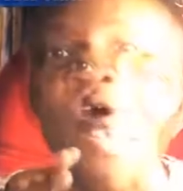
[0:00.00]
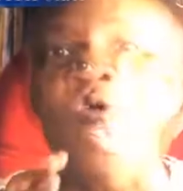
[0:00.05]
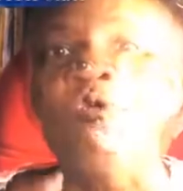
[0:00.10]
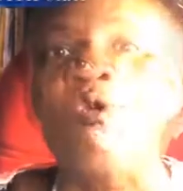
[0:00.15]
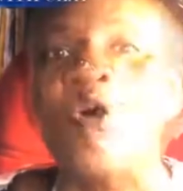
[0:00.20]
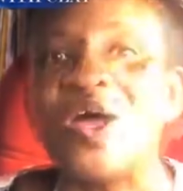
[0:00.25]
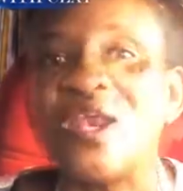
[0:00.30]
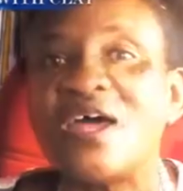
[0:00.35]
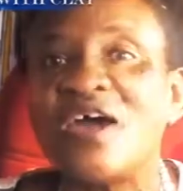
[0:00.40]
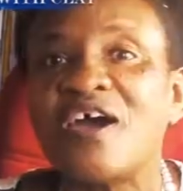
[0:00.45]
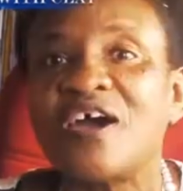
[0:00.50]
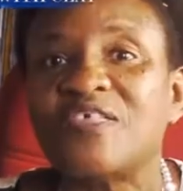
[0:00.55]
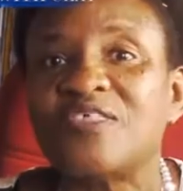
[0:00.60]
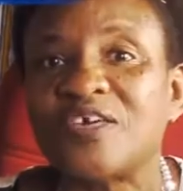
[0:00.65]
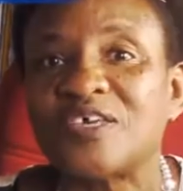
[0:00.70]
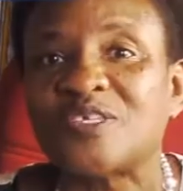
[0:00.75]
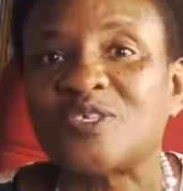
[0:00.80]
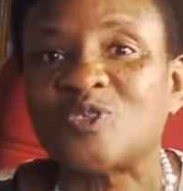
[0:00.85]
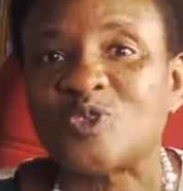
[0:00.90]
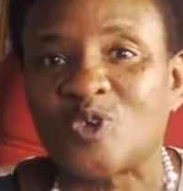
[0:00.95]
One
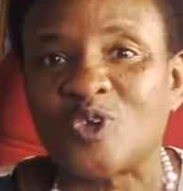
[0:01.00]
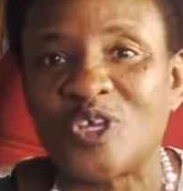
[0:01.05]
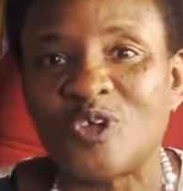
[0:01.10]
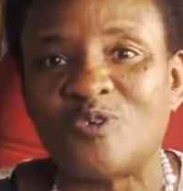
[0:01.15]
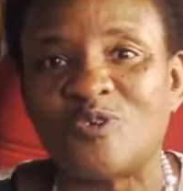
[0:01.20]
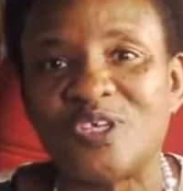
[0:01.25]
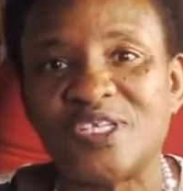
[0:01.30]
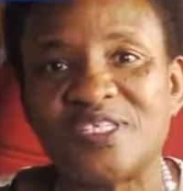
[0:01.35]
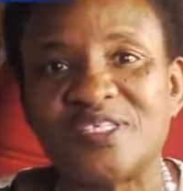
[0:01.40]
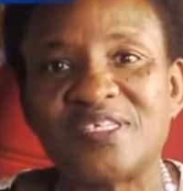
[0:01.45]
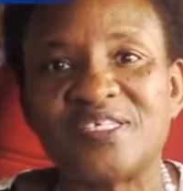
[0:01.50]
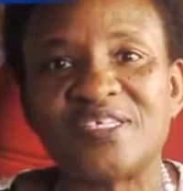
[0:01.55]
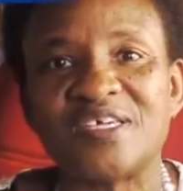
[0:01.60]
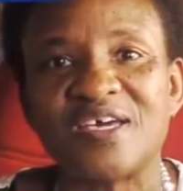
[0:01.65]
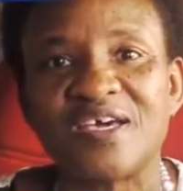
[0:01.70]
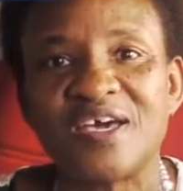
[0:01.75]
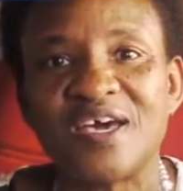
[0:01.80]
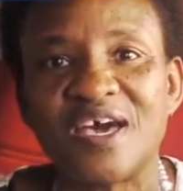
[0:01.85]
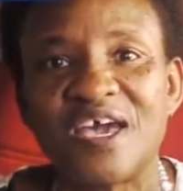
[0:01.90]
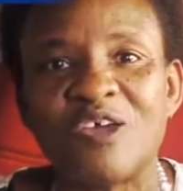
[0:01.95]
other story which
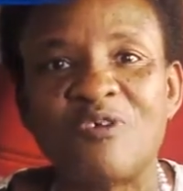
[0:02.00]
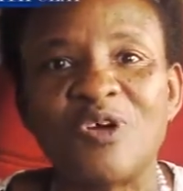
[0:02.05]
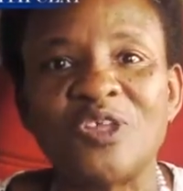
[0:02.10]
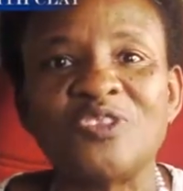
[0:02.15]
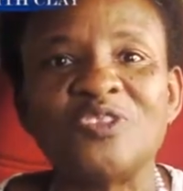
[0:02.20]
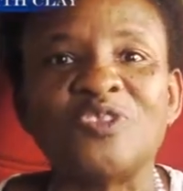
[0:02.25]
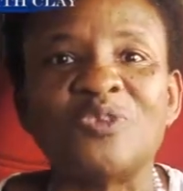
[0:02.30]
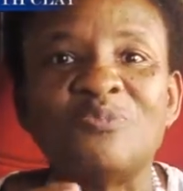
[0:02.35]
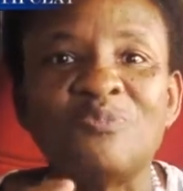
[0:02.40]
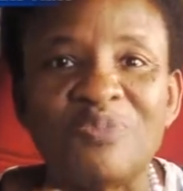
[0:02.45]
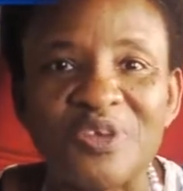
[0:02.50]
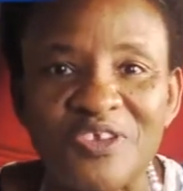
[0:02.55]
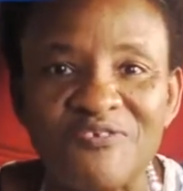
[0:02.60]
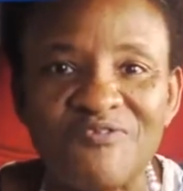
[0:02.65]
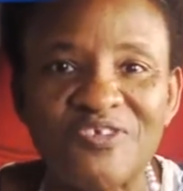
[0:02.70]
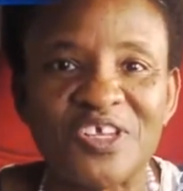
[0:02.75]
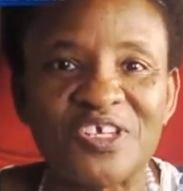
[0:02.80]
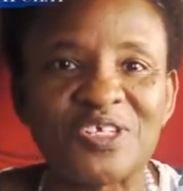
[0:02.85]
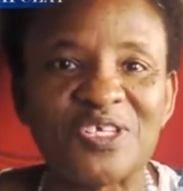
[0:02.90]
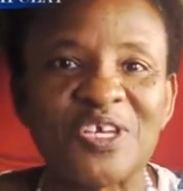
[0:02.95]
I want to
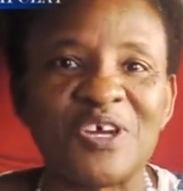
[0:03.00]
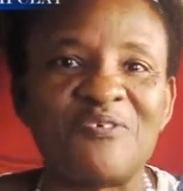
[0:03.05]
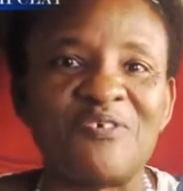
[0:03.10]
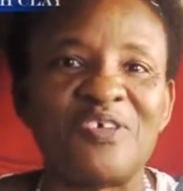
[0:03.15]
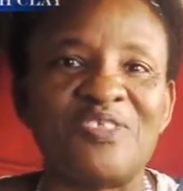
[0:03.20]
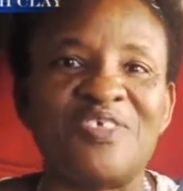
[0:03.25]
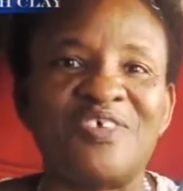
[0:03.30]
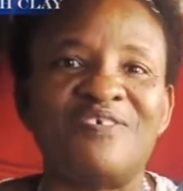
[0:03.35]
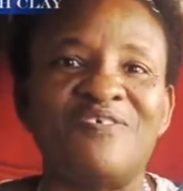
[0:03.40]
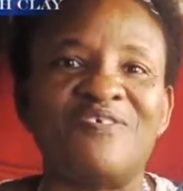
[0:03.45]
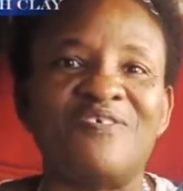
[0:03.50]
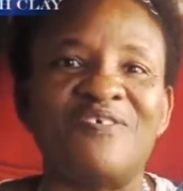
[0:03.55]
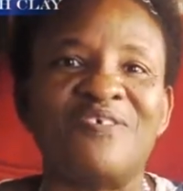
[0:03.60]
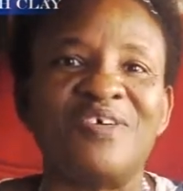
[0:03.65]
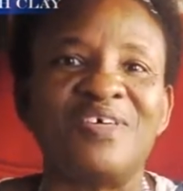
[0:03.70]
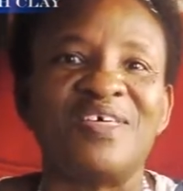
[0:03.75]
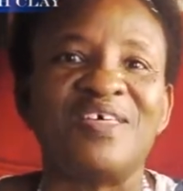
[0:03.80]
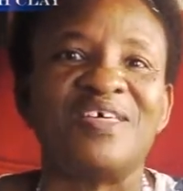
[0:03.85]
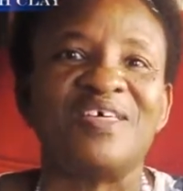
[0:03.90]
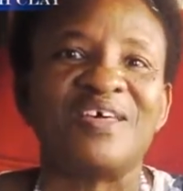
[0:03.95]
briefly share with you
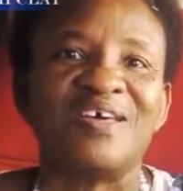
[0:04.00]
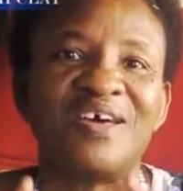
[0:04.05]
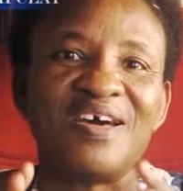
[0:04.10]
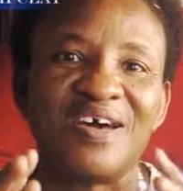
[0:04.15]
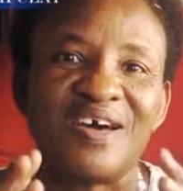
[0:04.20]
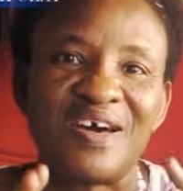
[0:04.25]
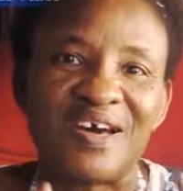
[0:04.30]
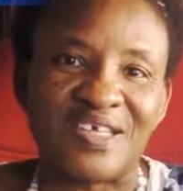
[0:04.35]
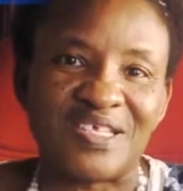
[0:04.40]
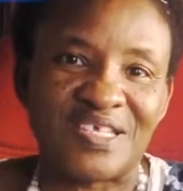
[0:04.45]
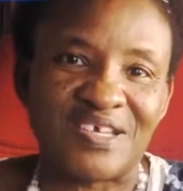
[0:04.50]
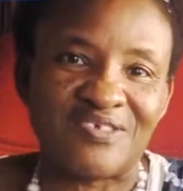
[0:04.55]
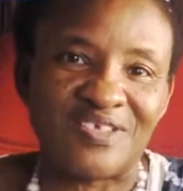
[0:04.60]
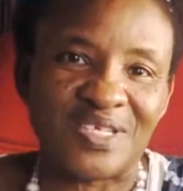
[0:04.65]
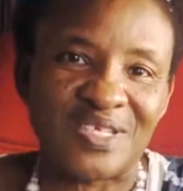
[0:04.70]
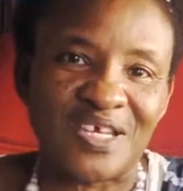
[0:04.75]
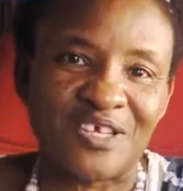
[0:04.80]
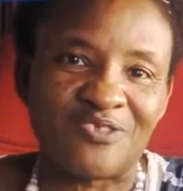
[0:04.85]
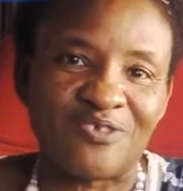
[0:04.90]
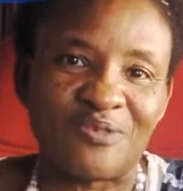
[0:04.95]
as a
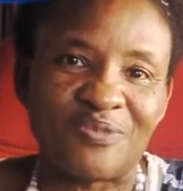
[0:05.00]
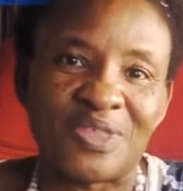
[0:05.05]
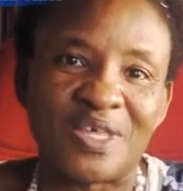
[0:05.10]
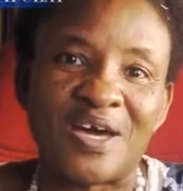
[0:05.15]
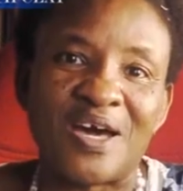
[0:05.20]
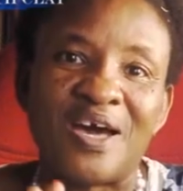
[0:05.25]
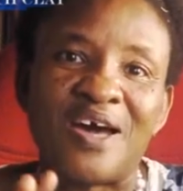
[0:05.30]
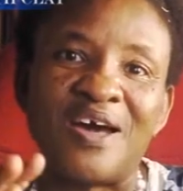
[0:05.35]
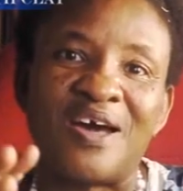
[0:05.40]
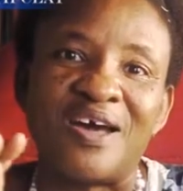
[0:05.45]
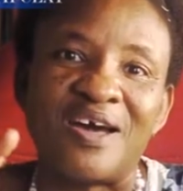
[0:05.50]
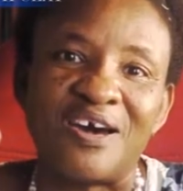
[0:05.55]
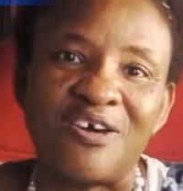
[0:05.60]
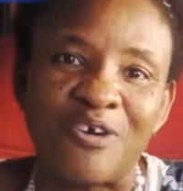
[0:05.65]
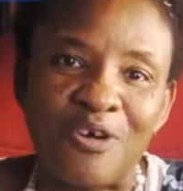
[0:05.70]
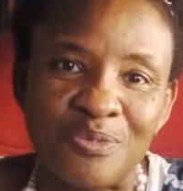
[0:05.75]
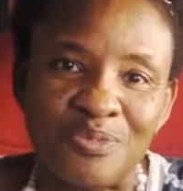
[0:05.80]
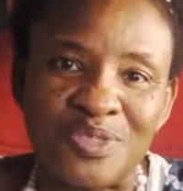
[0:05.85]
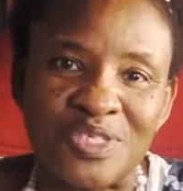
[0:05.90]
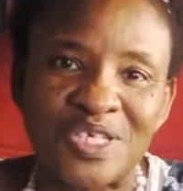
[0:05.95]
result of the
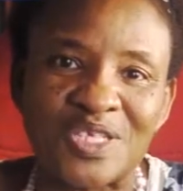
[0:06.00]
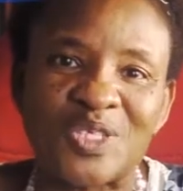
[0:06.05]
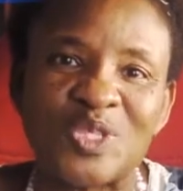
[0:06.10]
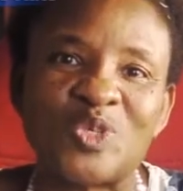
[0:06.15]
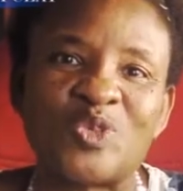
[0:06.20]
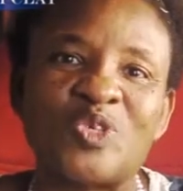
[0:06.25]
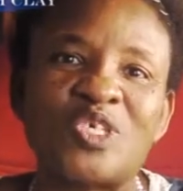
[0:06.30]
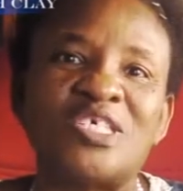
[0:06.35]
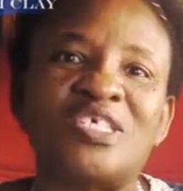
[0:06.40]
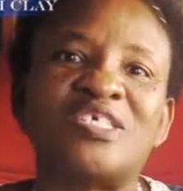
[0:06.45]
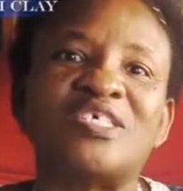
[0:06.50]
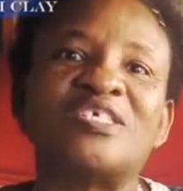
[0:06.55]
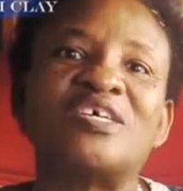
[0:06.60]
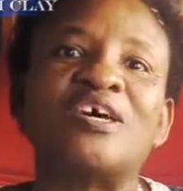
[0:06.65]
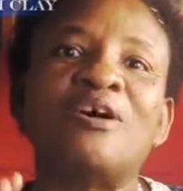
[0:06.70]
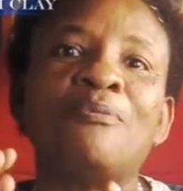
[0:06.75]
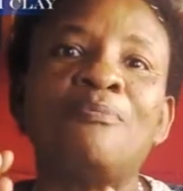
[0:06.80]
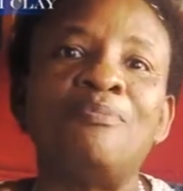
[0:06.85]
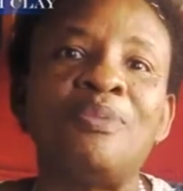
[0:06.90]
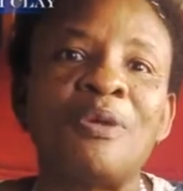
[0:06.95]
objects which
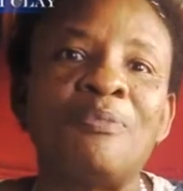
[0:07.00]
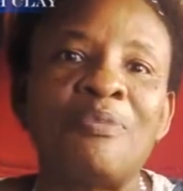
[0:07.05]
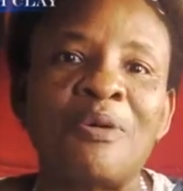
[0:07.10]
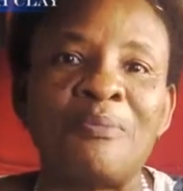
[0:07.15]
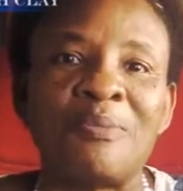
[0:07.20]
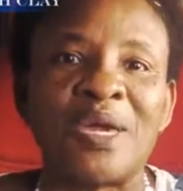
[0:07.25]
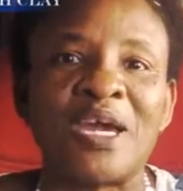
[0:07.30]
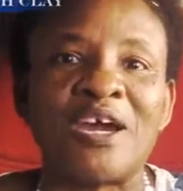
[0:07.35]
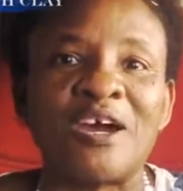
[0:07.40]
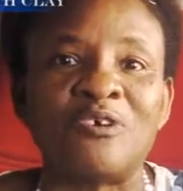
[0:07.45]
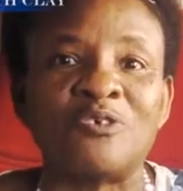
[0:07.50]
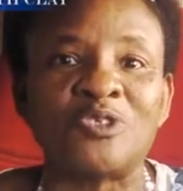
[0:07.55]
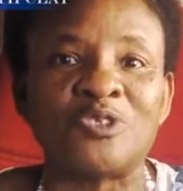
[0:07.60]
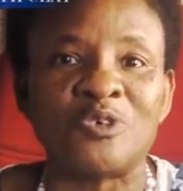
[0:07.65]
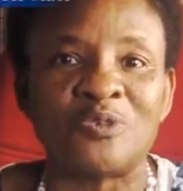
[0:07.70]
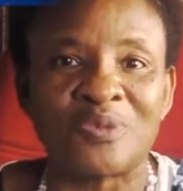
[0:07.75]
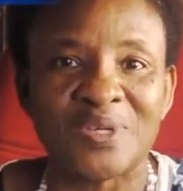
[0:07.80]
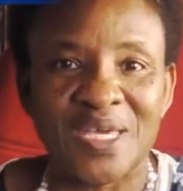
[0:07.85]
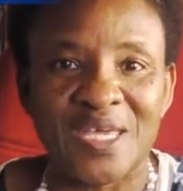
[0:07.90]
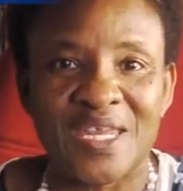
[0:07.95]
people make out
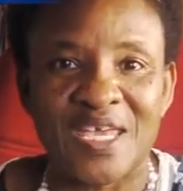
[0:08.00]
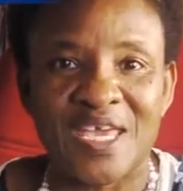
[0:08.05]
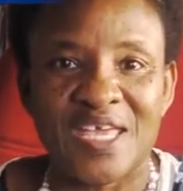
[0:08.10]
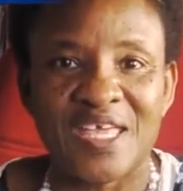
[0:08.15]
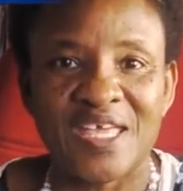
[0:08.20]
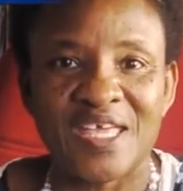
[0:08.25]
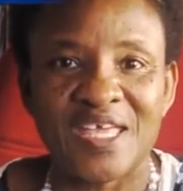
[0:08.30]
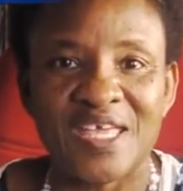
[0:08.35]
of clay